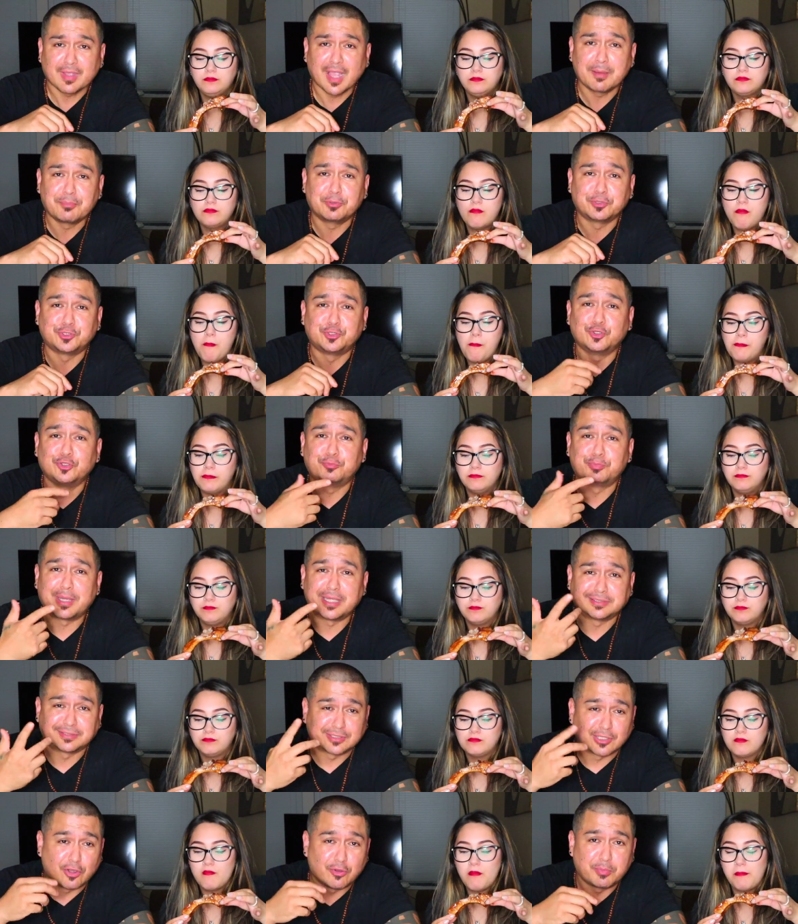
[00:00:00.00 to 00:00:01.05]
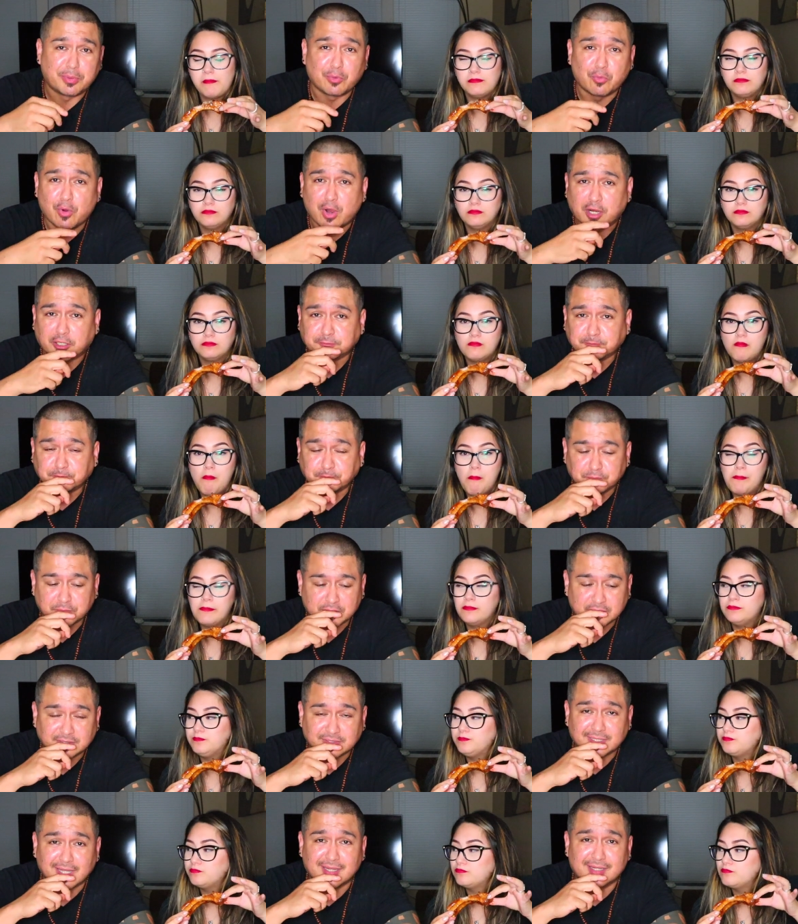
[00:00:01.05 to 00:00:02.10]
Speaker 1: I put toothpaste I hope it works.
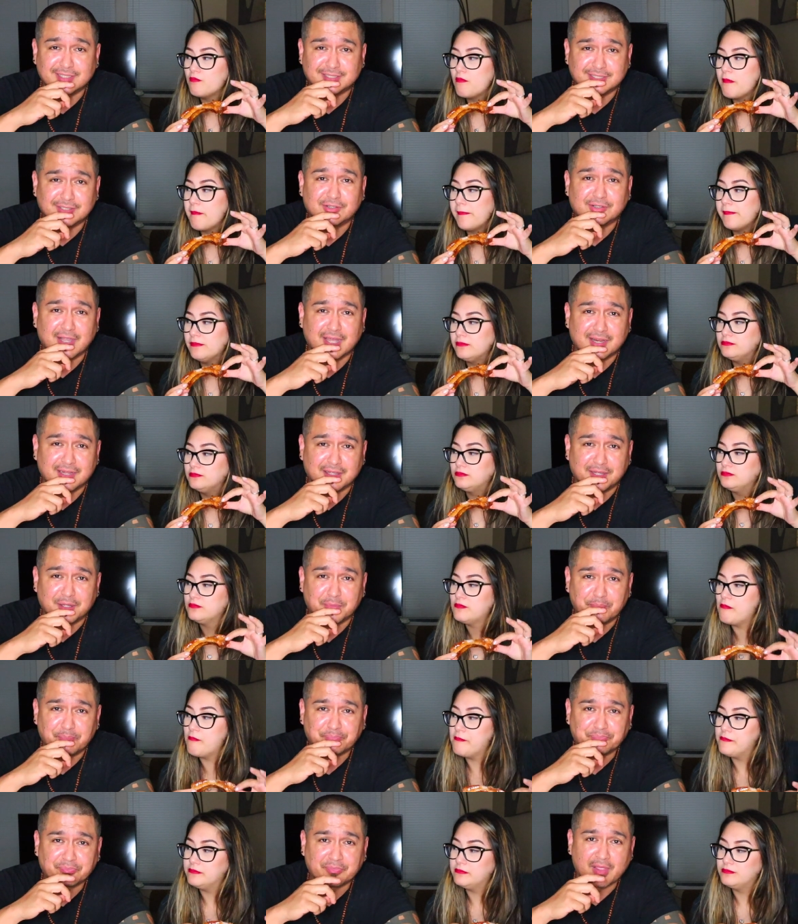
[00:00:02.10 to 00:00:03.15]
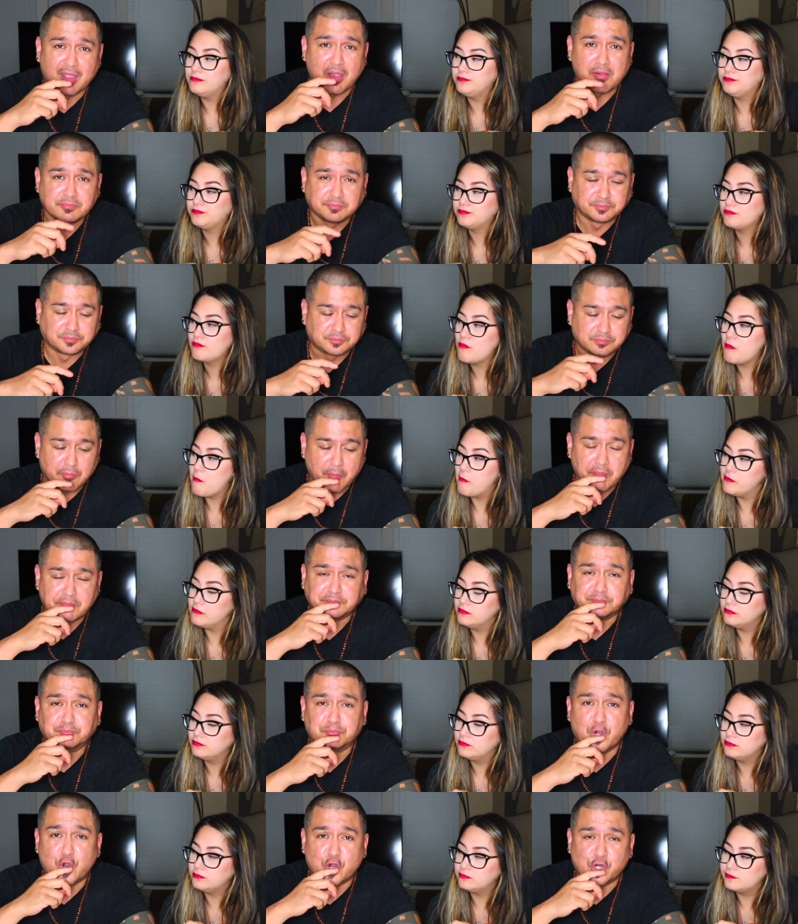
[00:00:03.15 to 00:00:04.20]
It's kind, it's still kind of
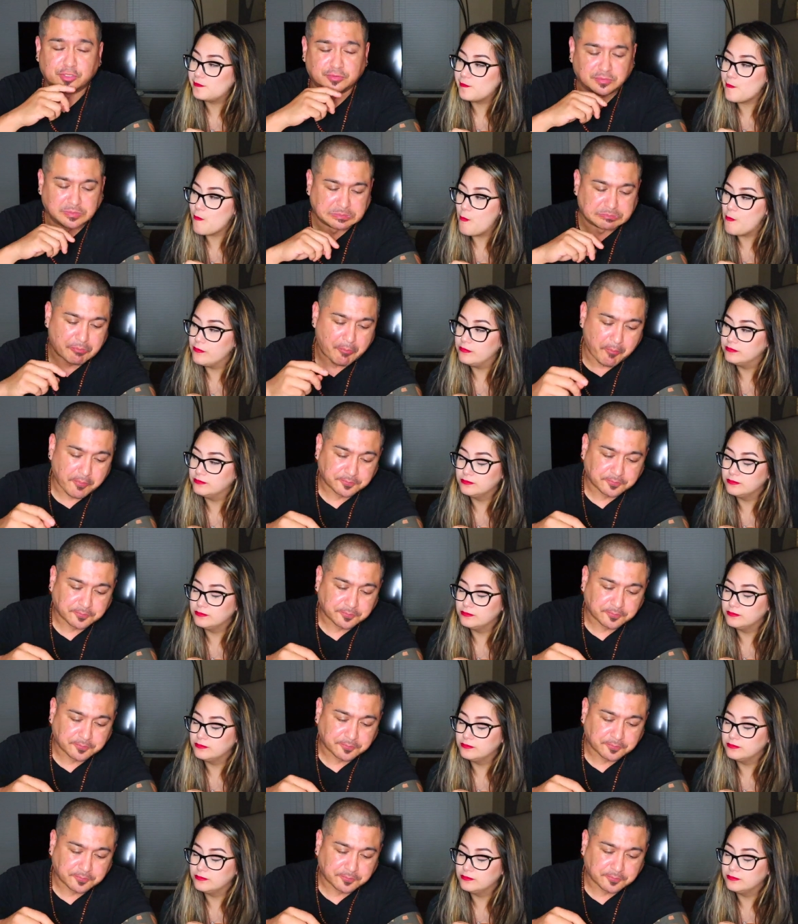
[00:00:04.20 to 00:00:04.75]
burnt.